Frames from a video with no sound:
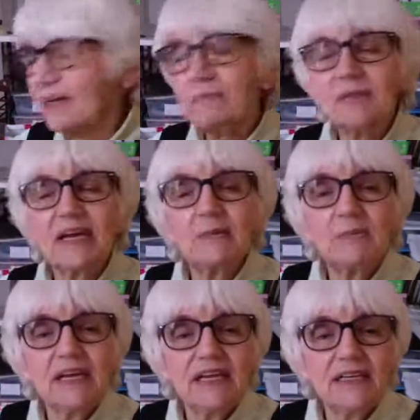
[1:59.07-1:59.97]
it may
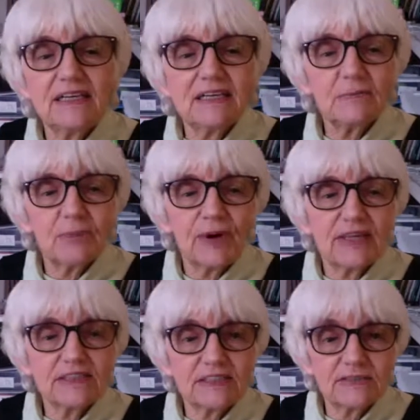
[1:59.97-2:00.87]
mean
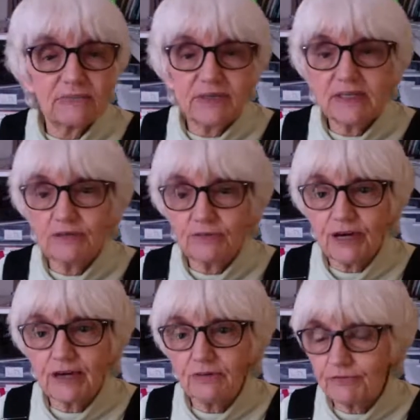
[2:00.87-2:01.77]
brands that have been
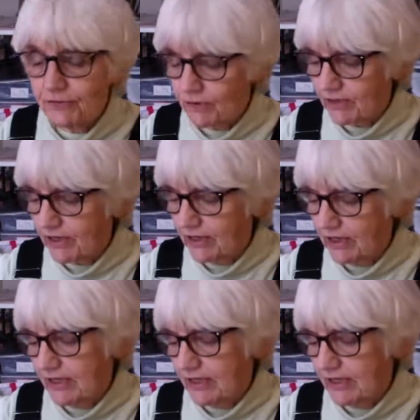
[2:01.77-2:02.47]
around for